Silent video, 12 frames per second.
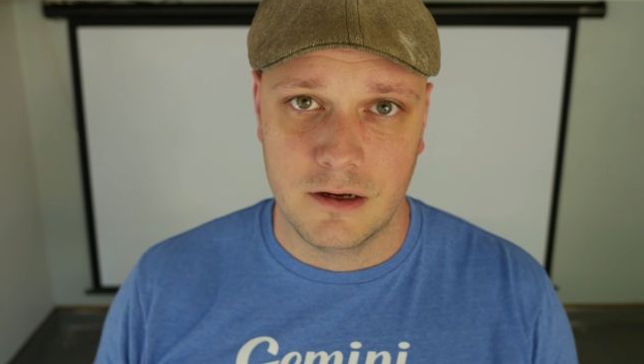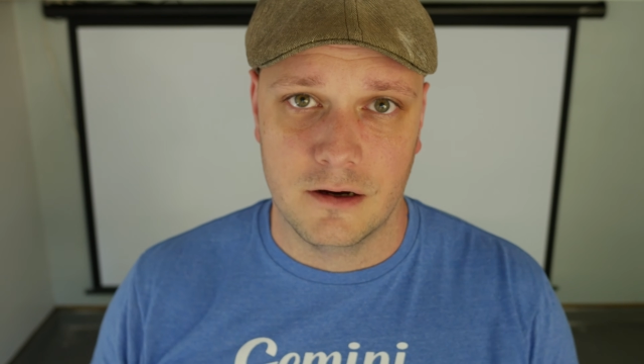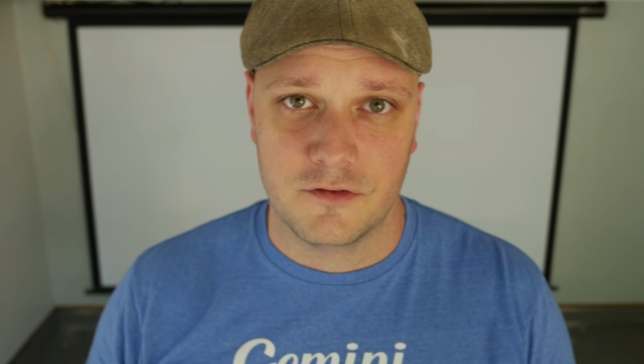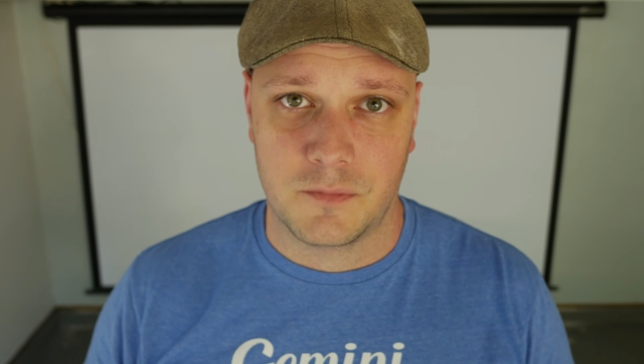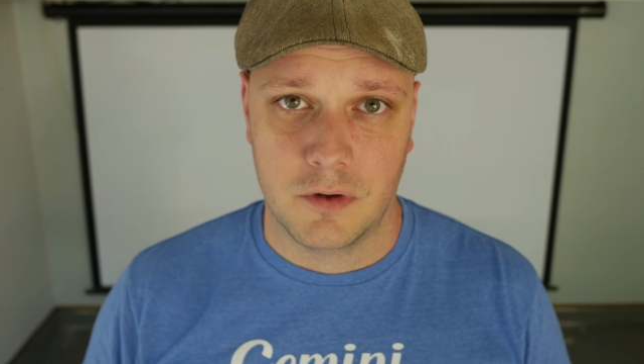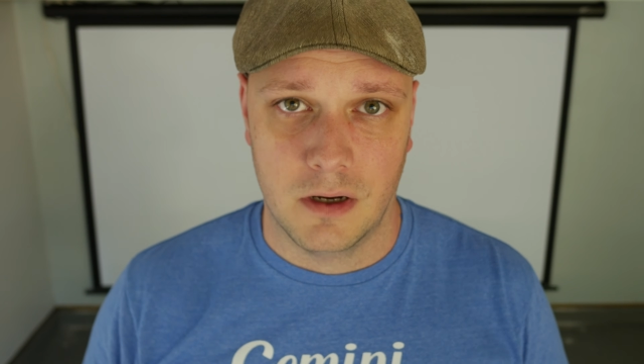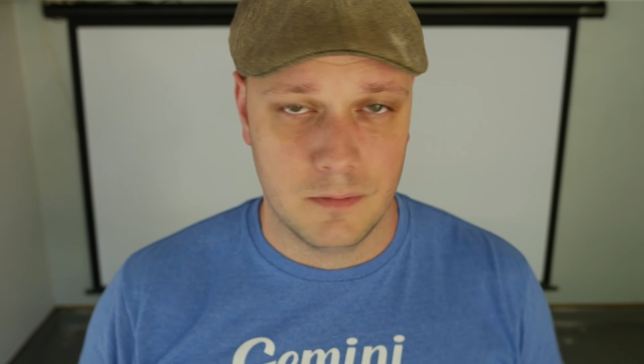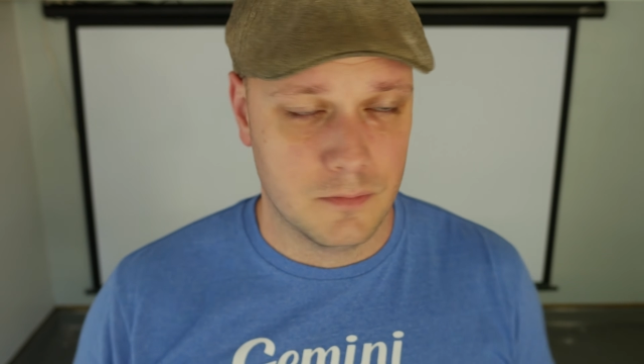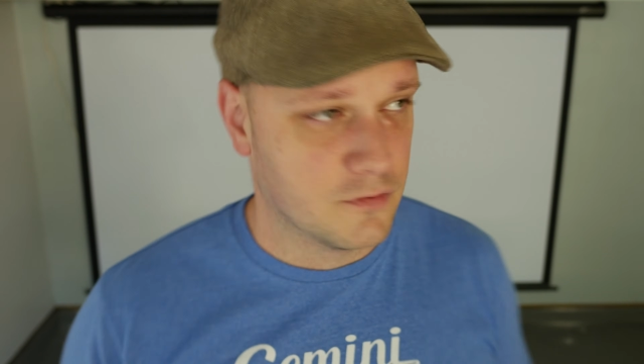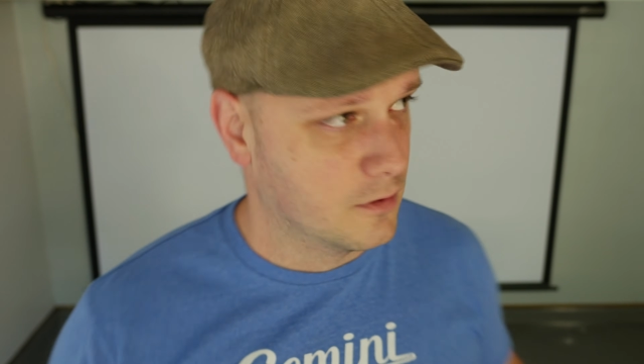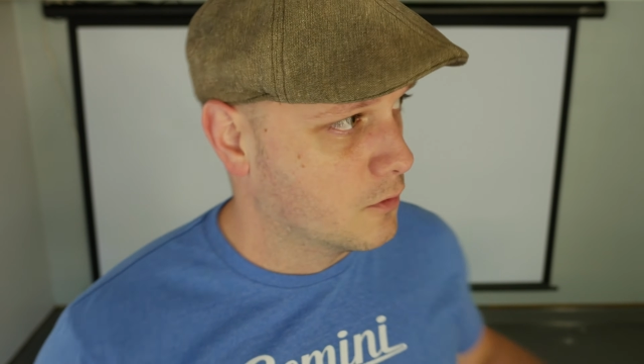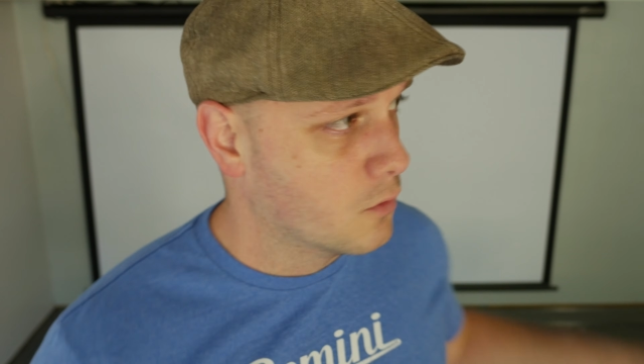cause
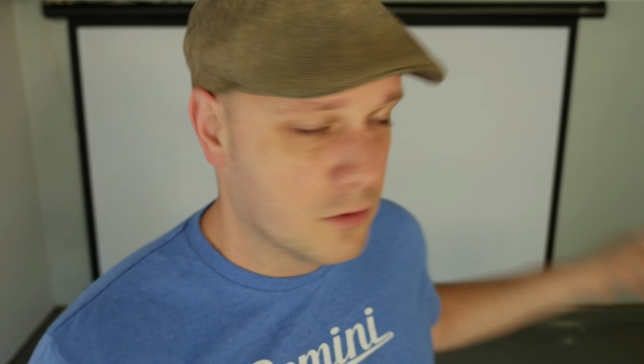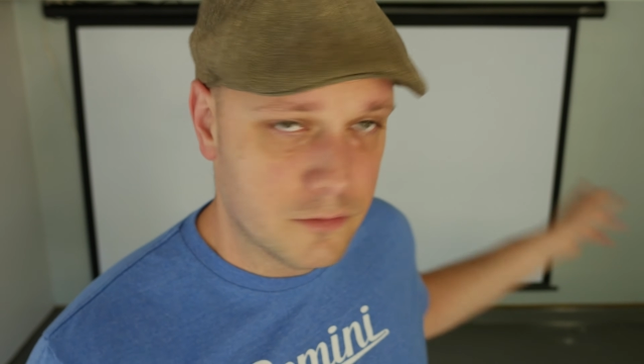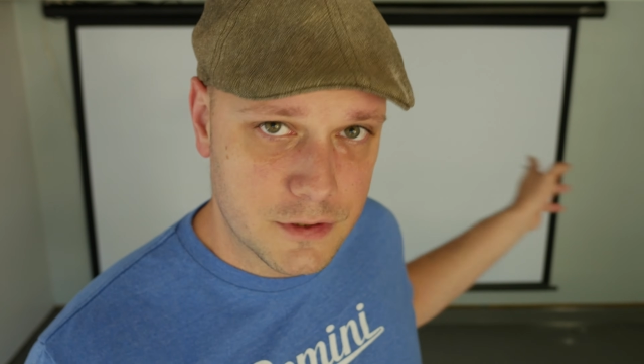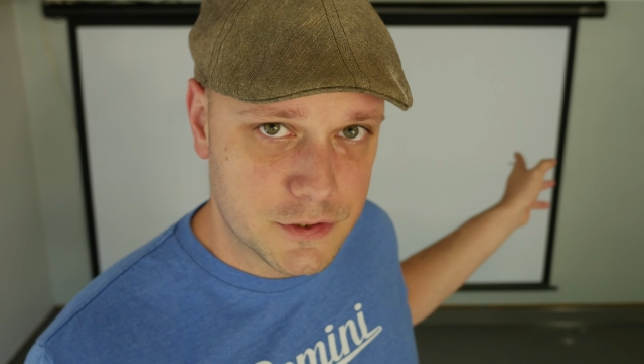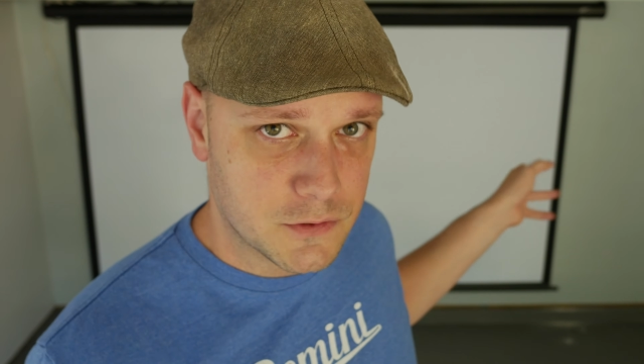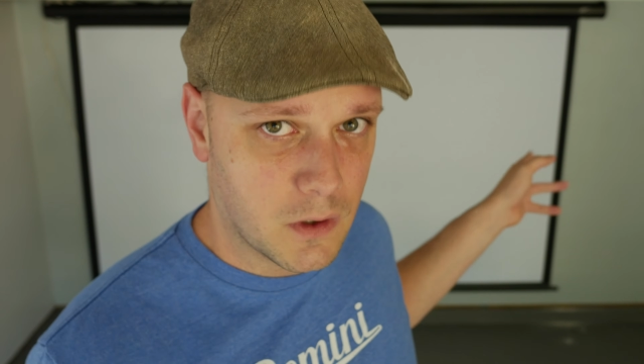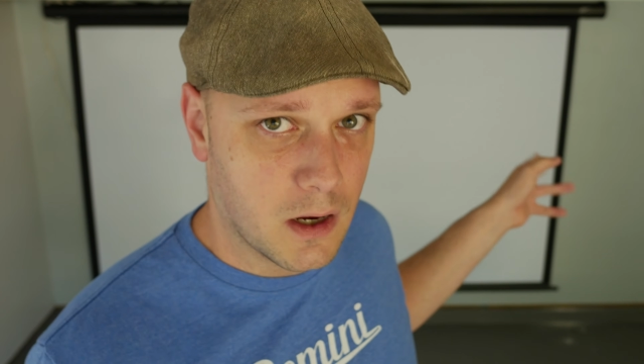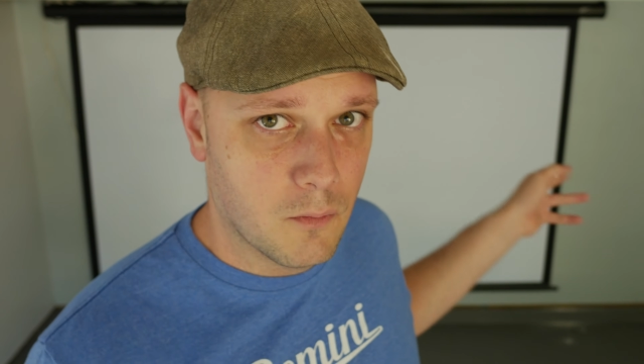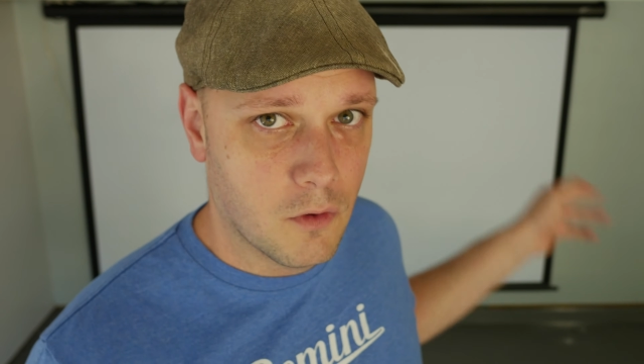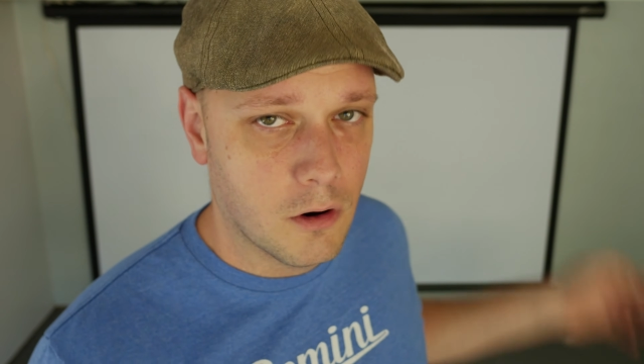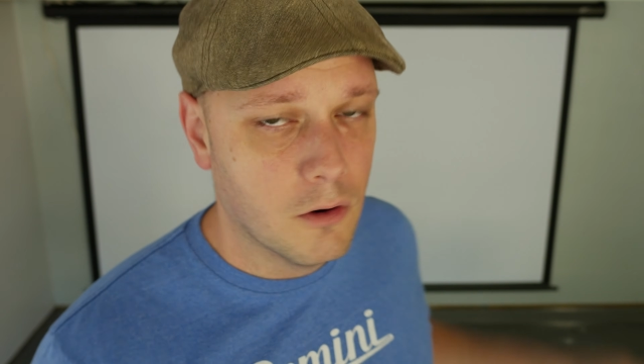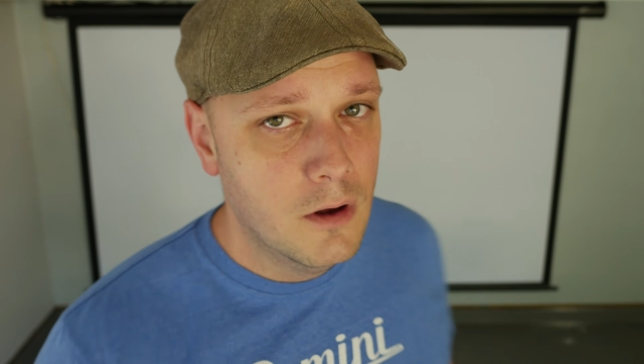problems on 1/4 inch
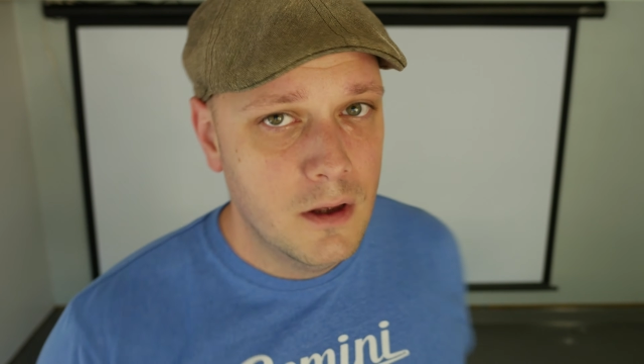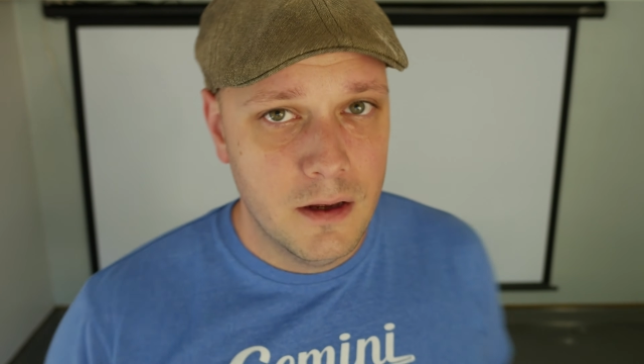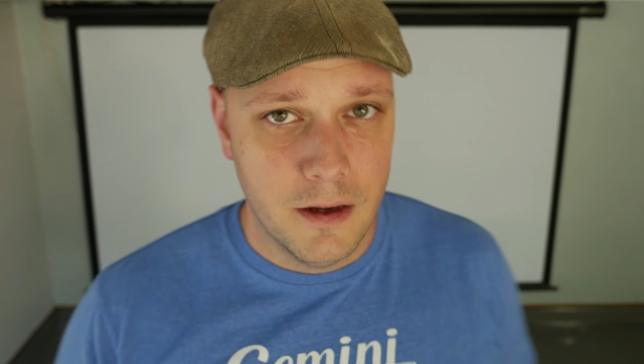drywall,